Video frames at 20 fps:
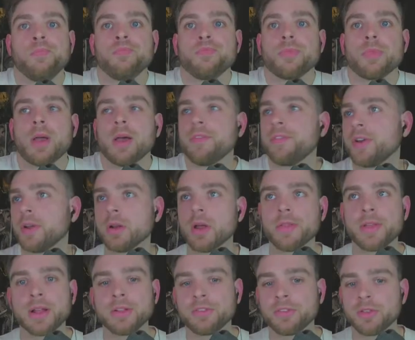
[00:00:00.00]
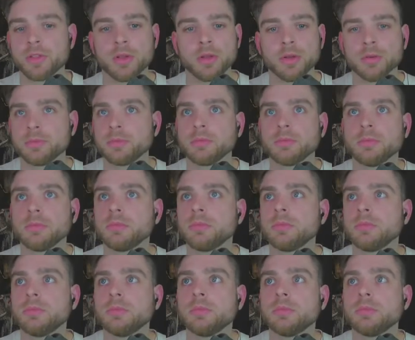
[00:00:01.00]
I feel like that's the
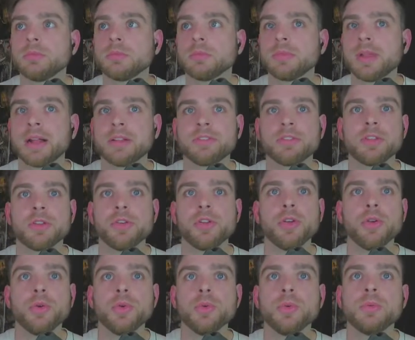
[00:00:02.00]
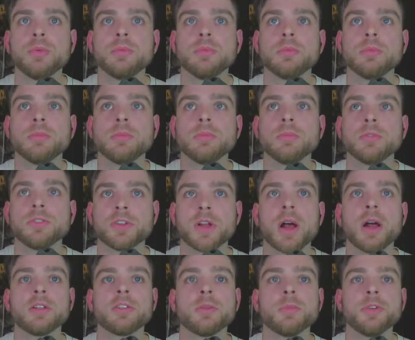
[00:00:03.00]
new
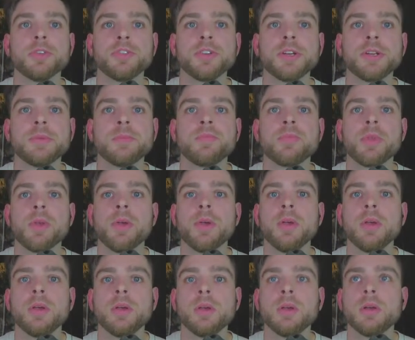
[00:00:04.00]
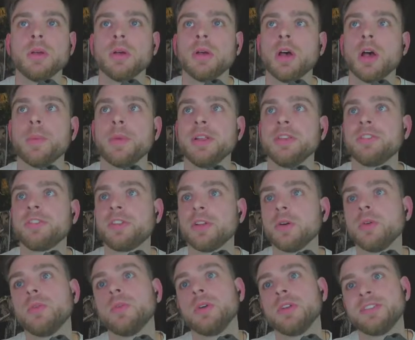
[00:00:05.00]
starter machine. I mean, it's
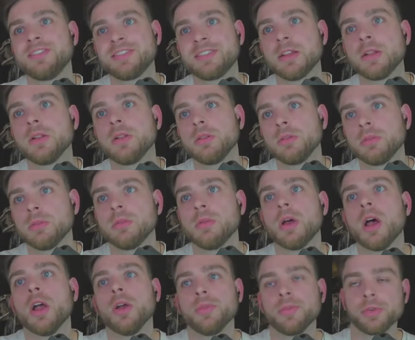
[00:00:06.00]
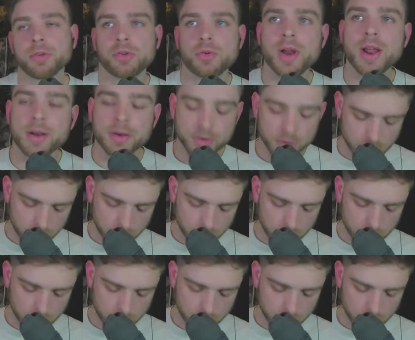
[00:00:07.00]
still over £1,000,